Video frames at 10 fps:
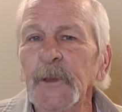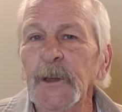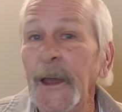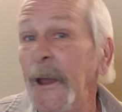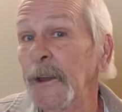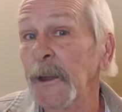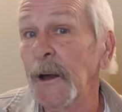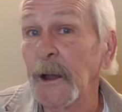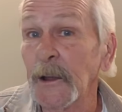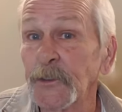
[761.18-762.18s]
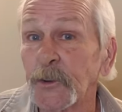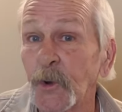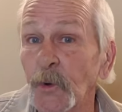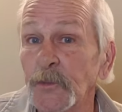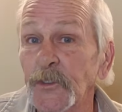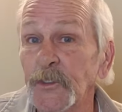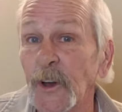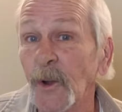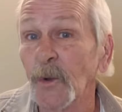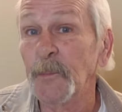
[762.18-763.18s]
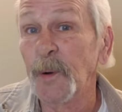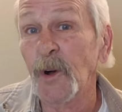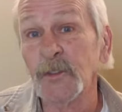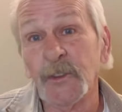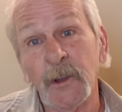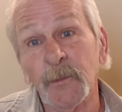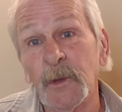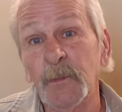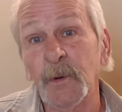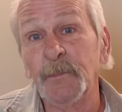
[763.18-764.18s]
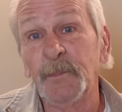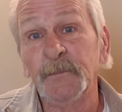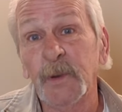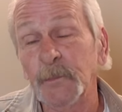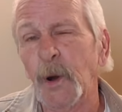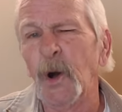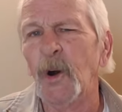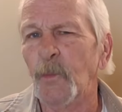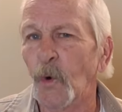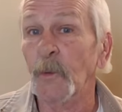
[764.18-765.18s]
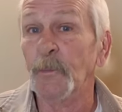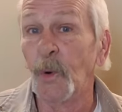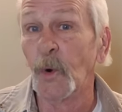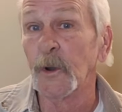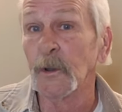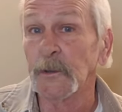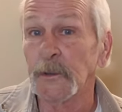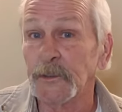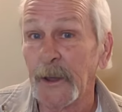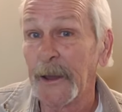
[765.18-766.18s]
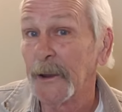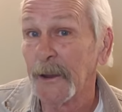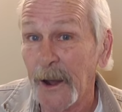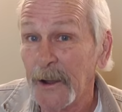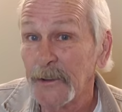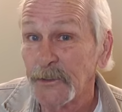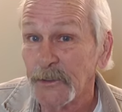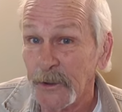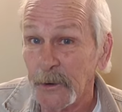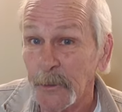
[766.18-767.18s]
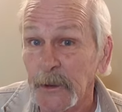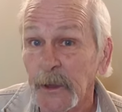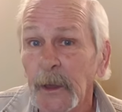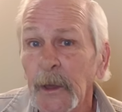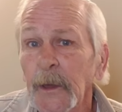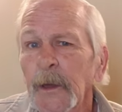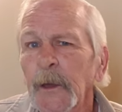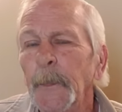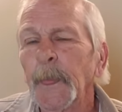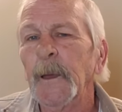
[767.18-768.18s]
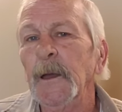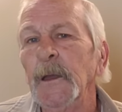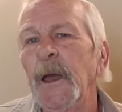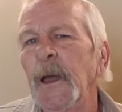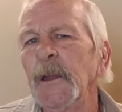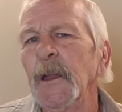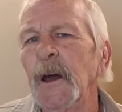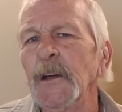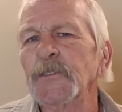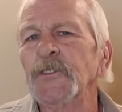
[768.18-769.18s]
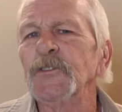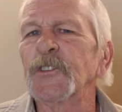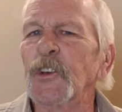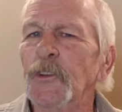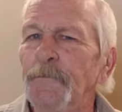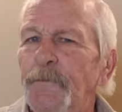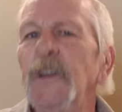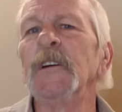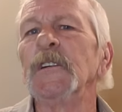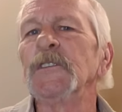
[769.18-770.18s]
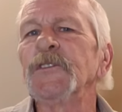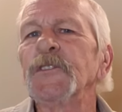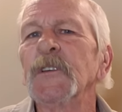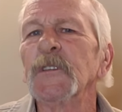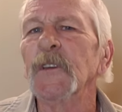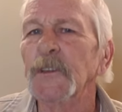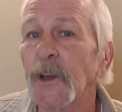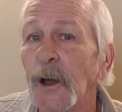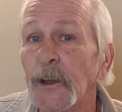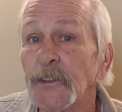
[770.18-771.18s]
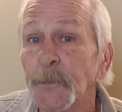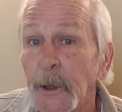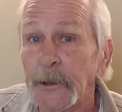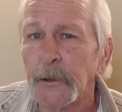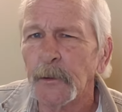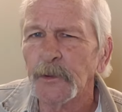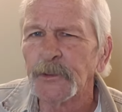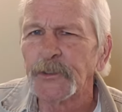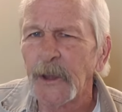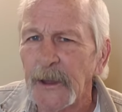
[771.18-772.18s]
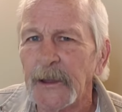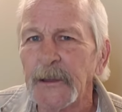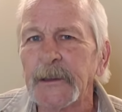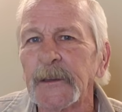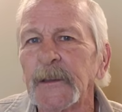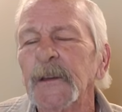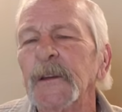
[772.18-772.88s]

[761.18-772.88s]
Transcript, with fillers: And Ananias, of course, is not only Paul's enemy, but, but Paul, more importantly, is Ananias's enemy. And Ananias is convinced that God is making a mistake.